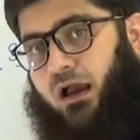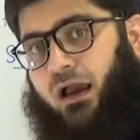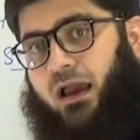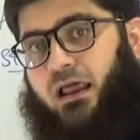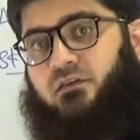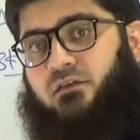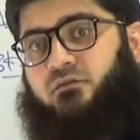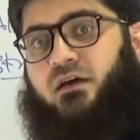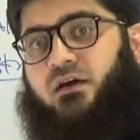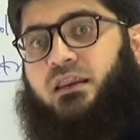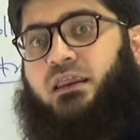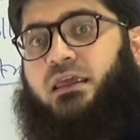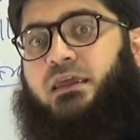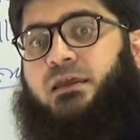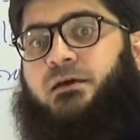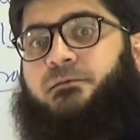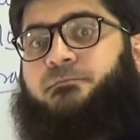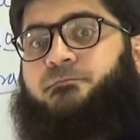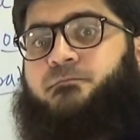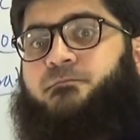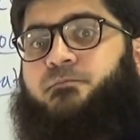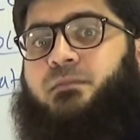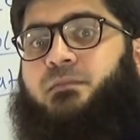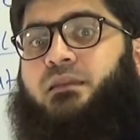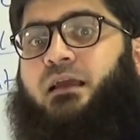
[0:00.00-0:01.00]
and
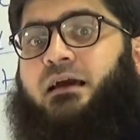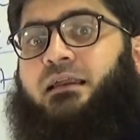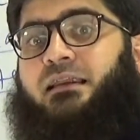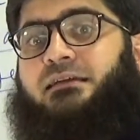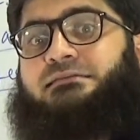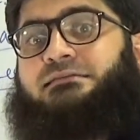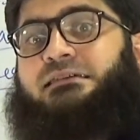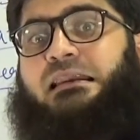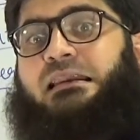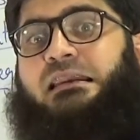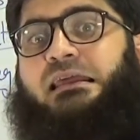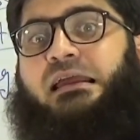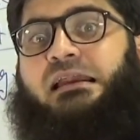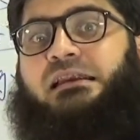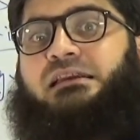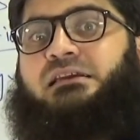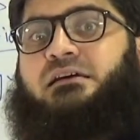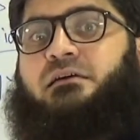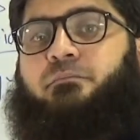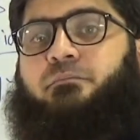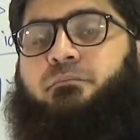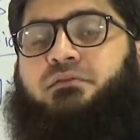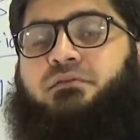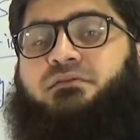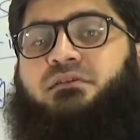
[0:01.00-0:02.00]
very
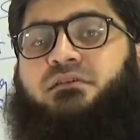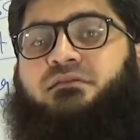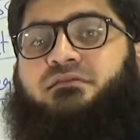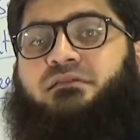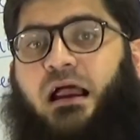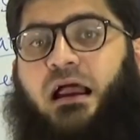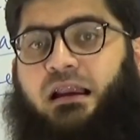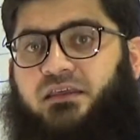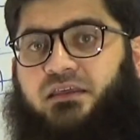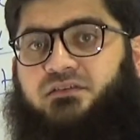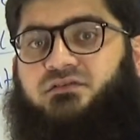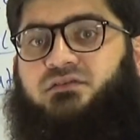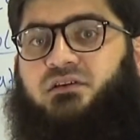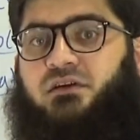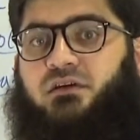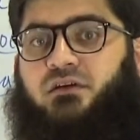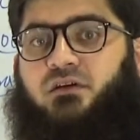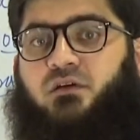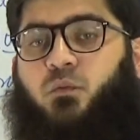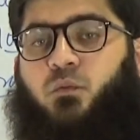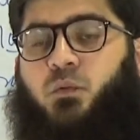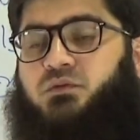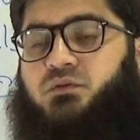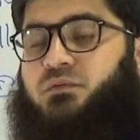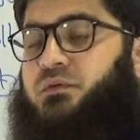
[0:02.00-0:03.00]
resilient business strategy
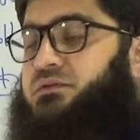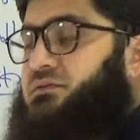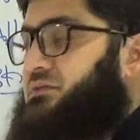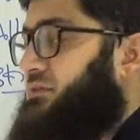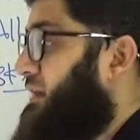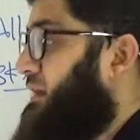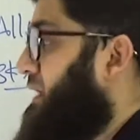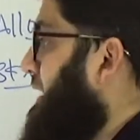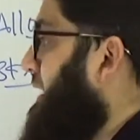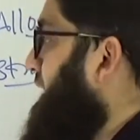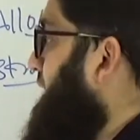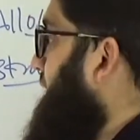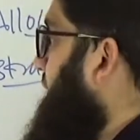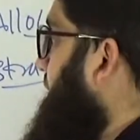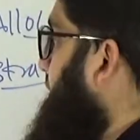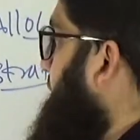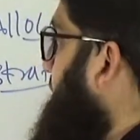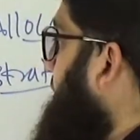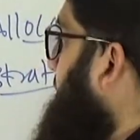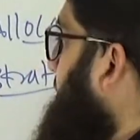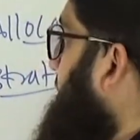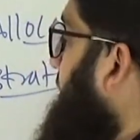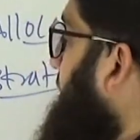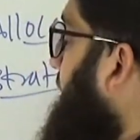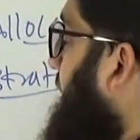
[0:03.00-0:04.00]
which they can come.
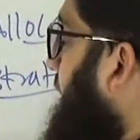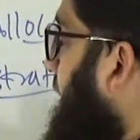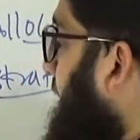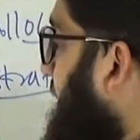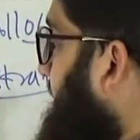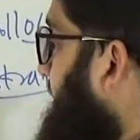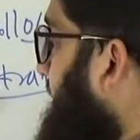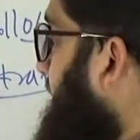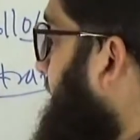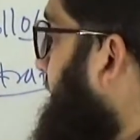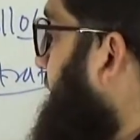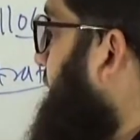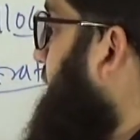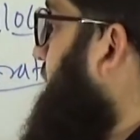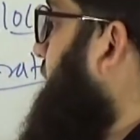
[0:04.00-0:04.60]
Again,